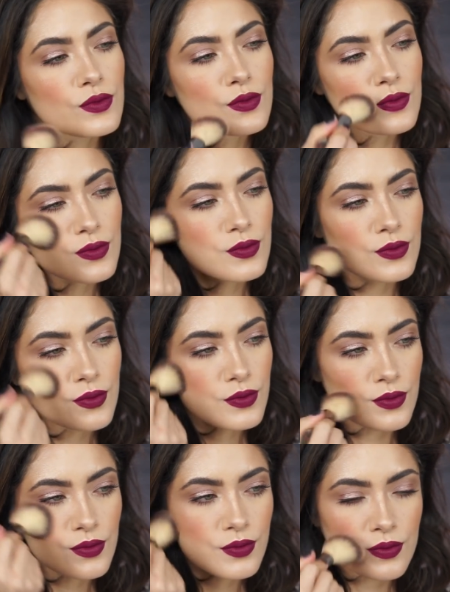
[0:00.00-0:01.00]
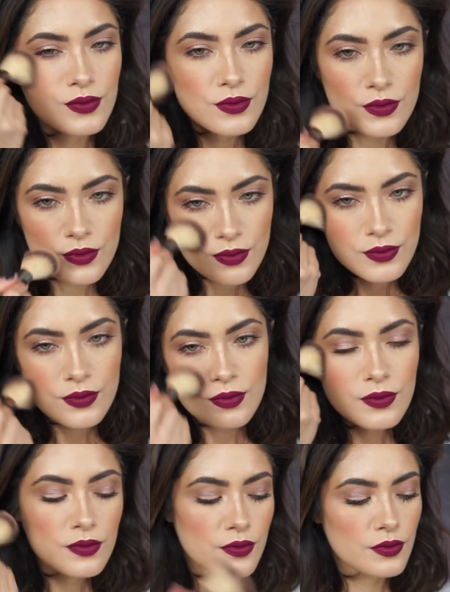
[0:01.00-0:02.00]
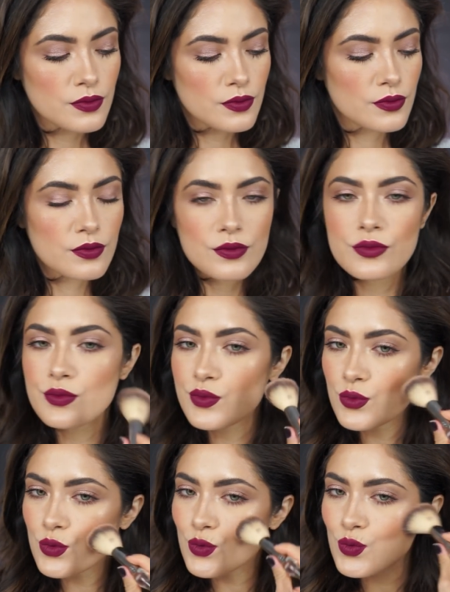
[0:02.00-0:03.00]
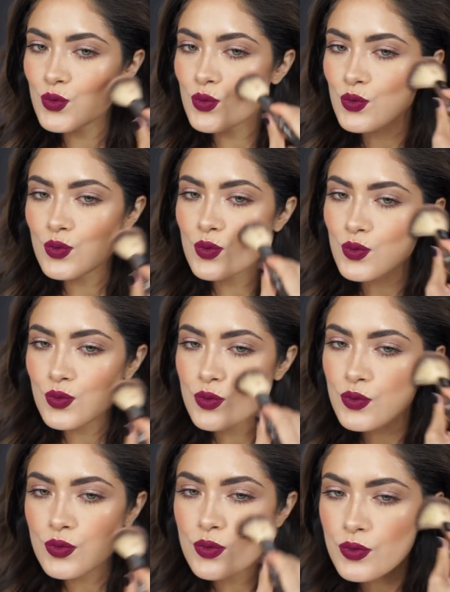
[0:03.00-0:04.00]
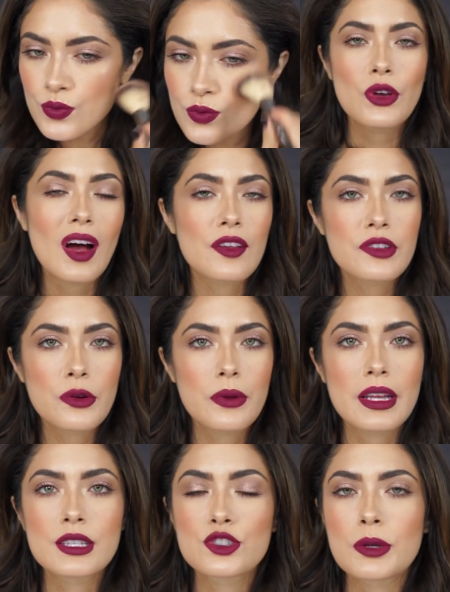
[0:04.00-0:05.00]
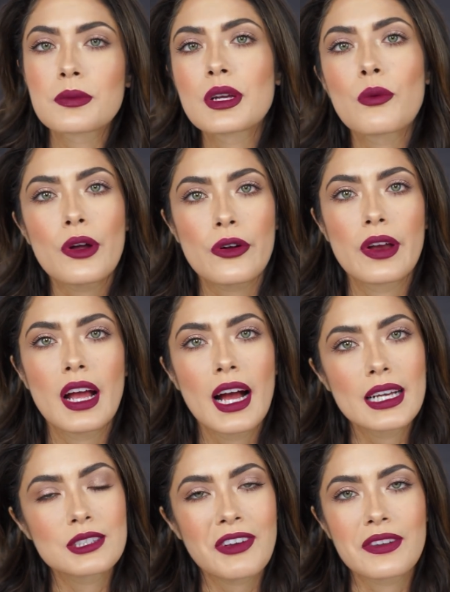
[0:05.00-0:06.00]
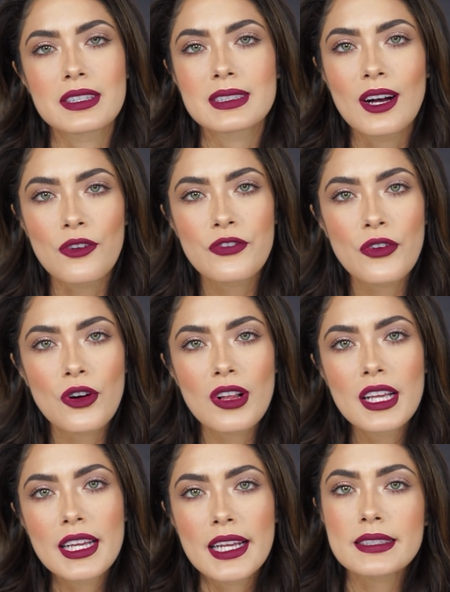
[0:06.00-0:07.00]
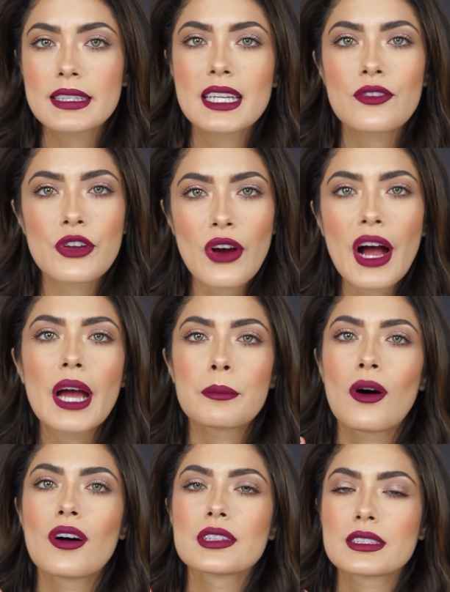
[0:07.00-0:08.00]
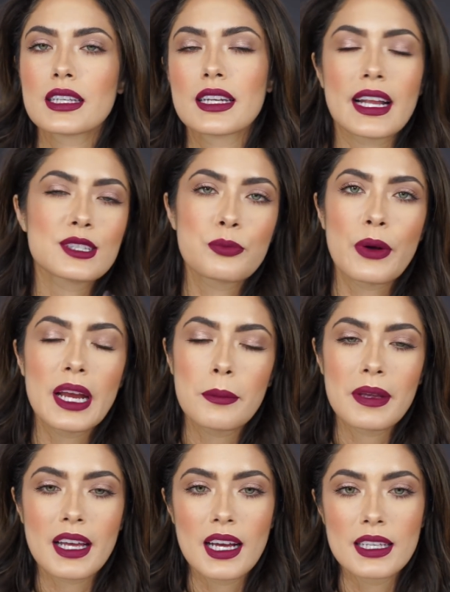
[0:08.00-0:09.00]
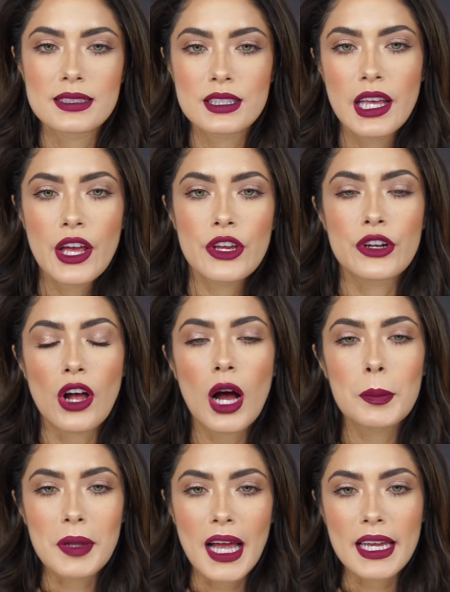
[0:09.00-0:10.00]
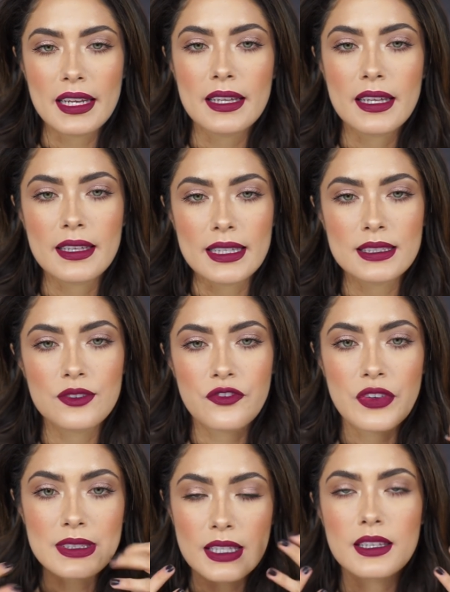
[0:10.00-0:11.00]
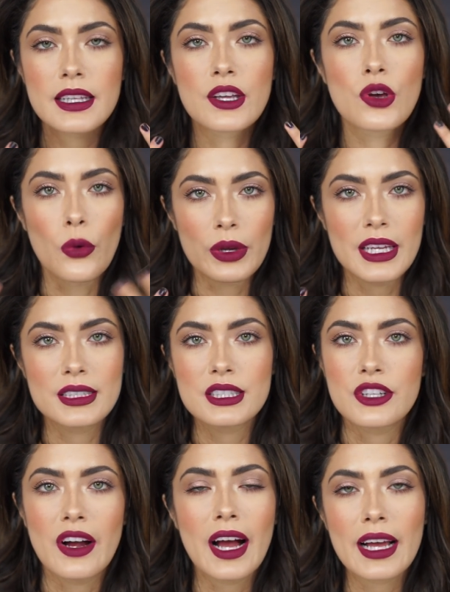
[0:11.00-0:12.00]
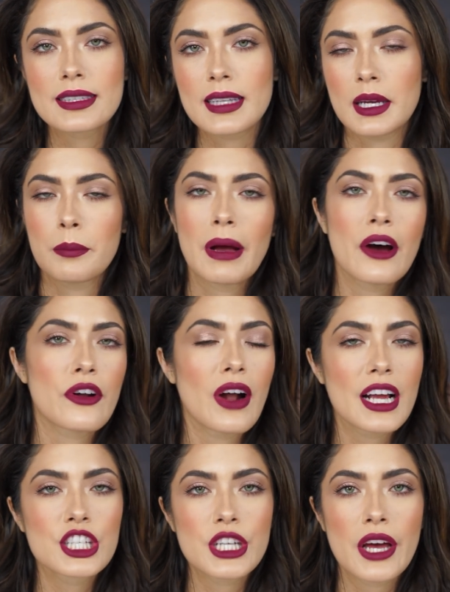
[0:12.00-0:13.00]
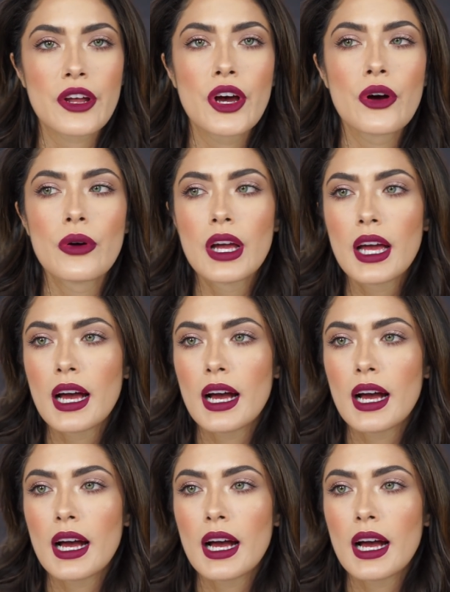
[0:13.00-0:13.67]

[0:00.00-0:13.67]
And with the second lip option done, that completes this video. I hope those of you out there with extremely watery eyes found this helpful. It's gonna give your eyeballs a nice break because you're not applying anything that's physically going into your eyes like a powder eyeshadow